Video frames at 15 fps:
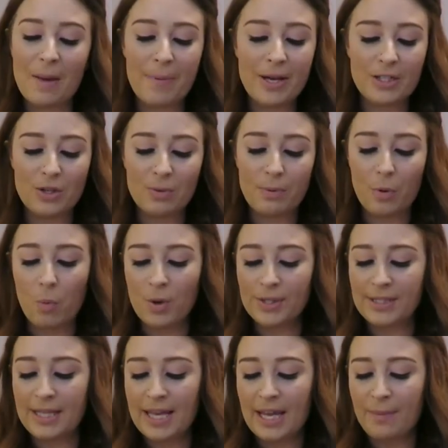that I picked up
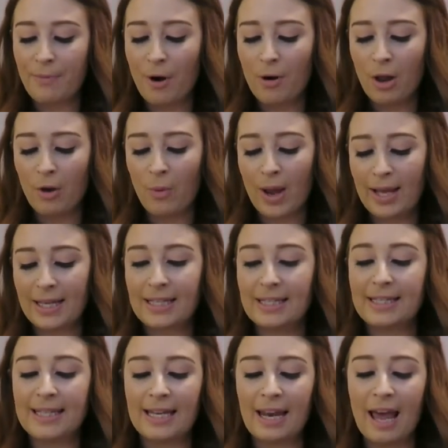was the Pro Longwear
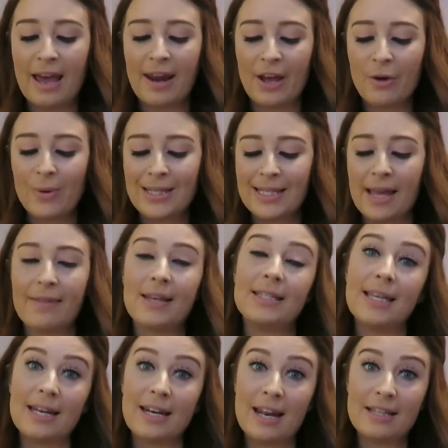Concealer, and I always get this
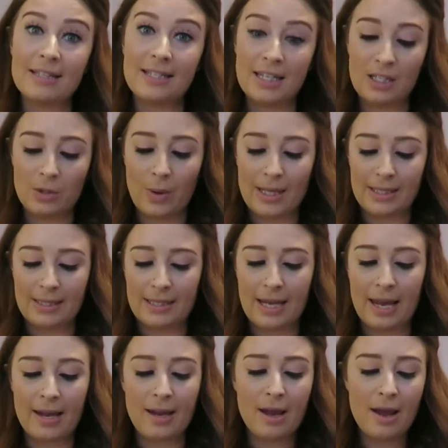in an
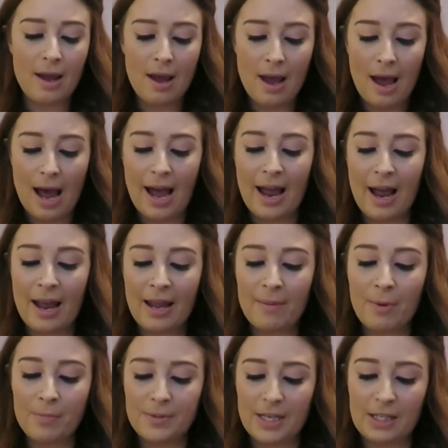NC20. I
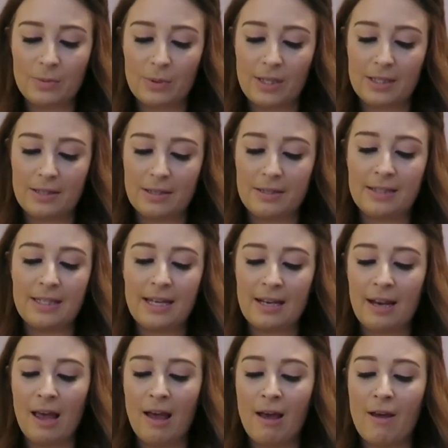am obsessed with this
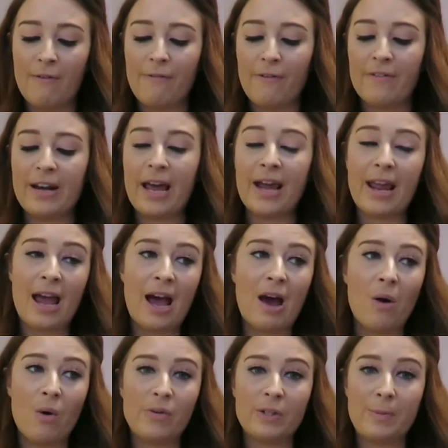concealer. For a night
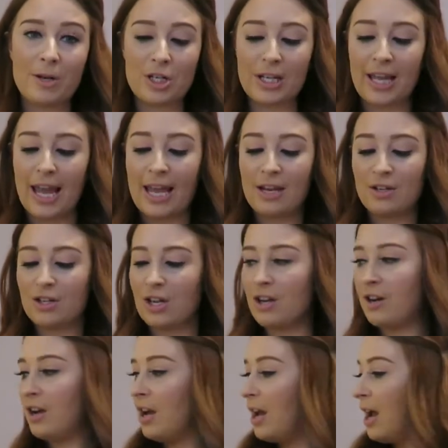out or a special
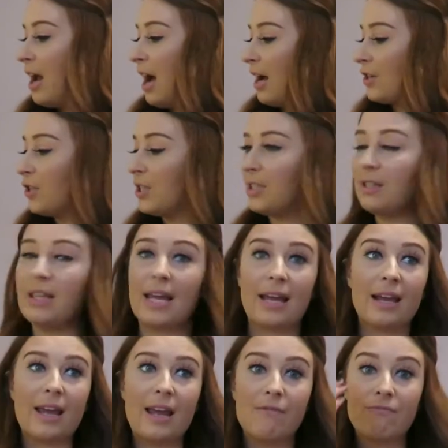occasion, I just
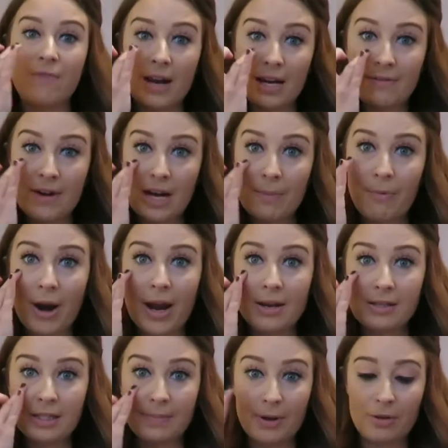think it really, really
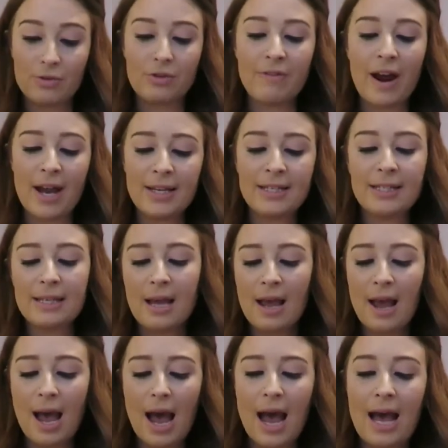brightens my under eyes.
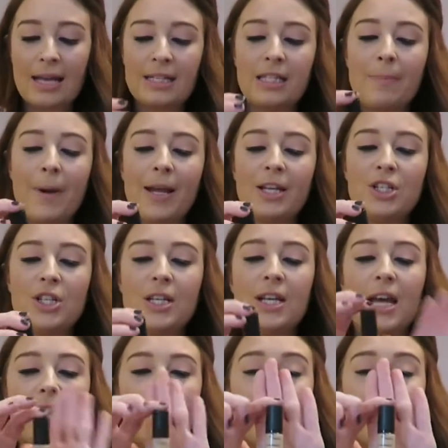And the packaging,